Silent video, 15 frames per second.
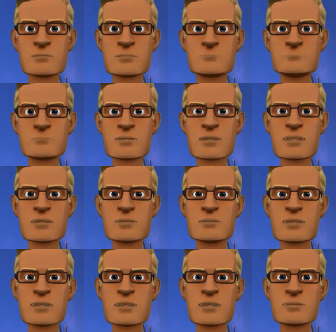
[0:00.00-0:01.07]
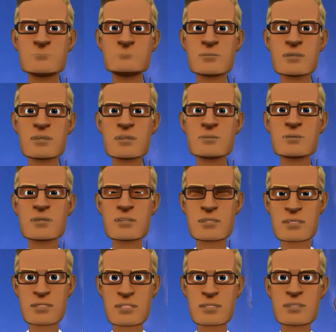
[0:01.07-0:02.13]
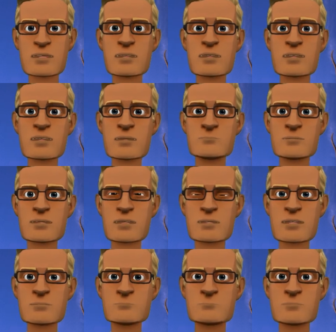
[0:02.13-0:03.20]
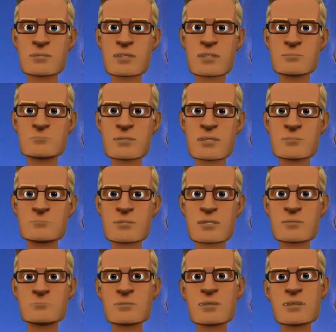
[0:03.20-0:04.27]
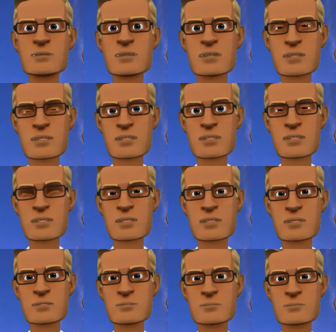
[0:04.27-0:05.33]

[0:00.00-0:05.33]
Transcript: Now, Titus 1 2 mentioned that God promised something a long time ago.